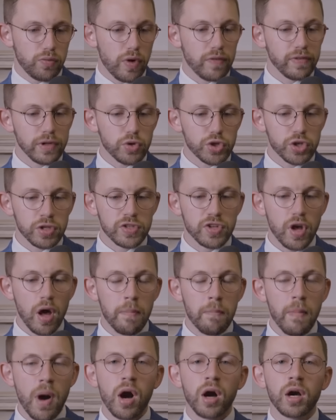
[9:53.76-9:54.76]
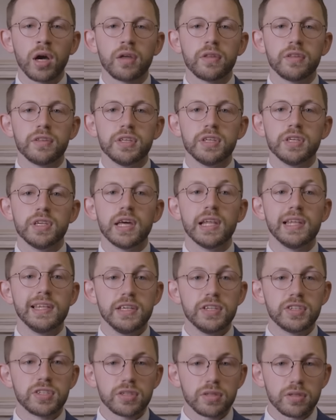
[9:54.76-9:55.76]
revolutions among the
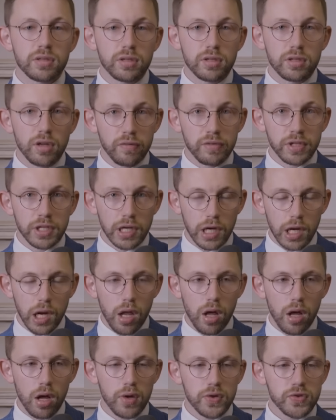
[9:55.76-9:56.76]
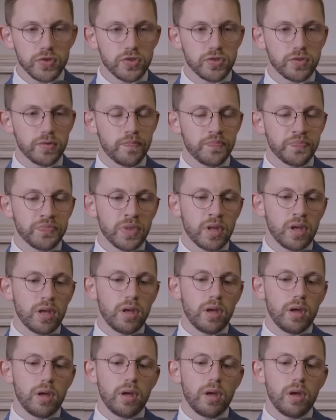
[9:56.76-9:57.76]
elite governing class,
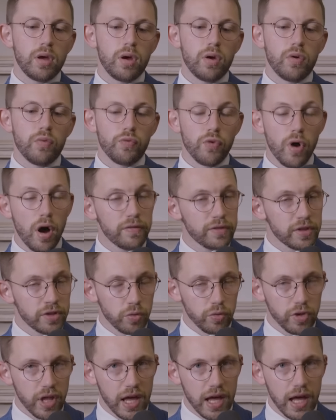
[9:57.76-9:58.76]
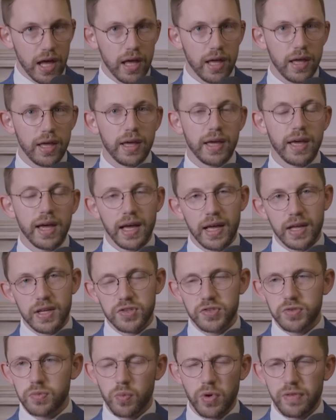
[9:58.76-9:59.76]
rather than all that,
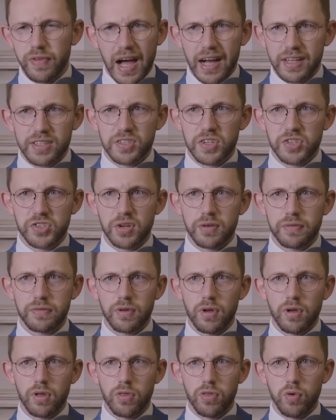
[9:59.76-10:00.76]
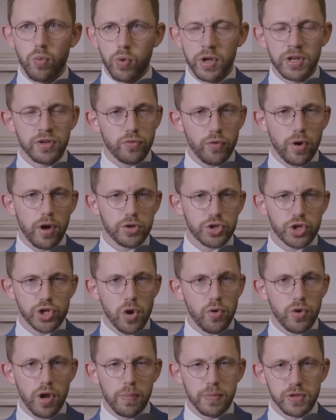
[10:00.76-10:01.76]
we've acted as if the Windrush
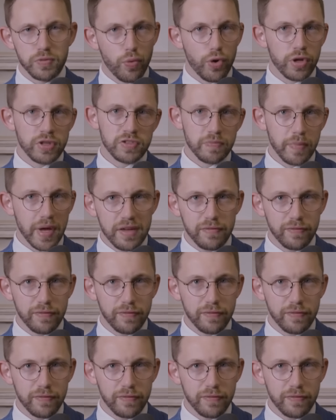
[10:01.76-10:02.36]
showed up as Britain's